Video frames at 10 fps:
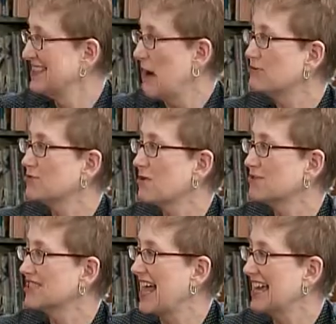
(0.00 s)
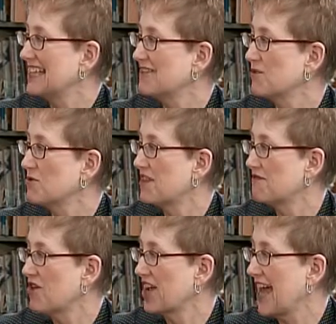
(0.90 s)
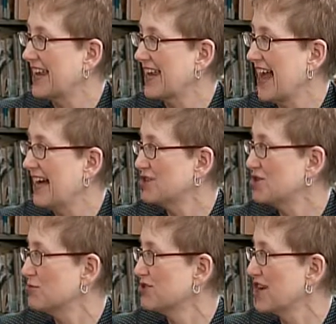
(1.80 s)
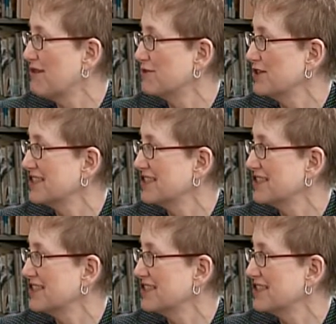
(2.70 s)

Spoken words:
that was what it was like living with that volcanic ash that was covering the